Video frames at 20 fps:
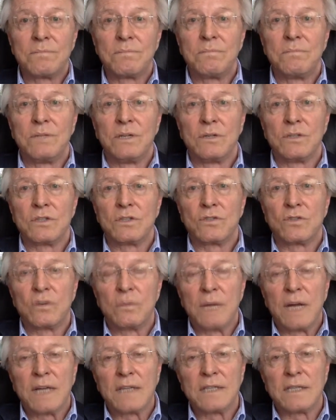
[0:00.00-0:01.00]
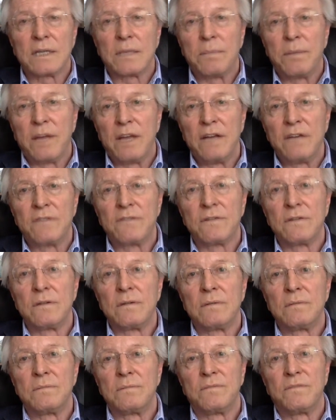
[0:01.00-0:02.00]
those traumatic, painful
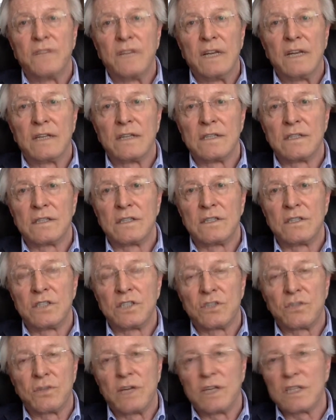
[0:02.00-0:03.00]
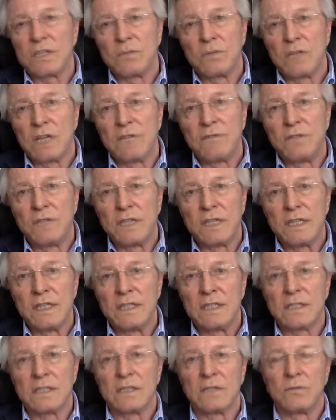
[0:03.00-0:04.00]
feelings, the distress, whatever it
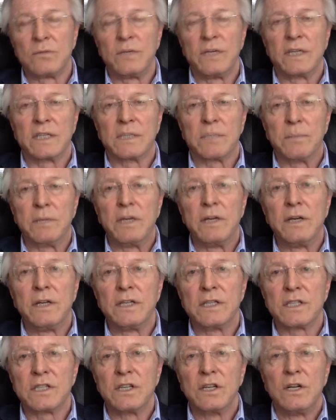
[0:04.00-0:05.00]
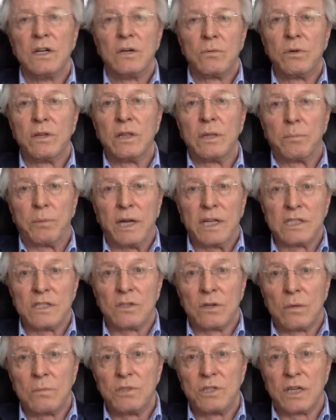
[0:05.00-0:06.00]
is that we experience with the present
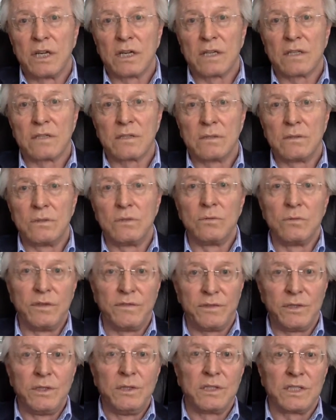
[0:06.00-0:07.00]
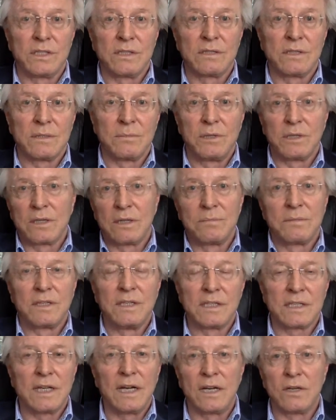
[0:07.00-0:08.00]
object who refuses to become the
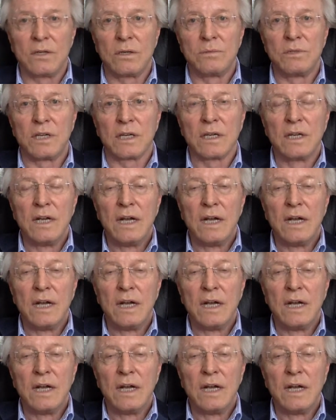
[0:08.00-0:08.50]
desired object,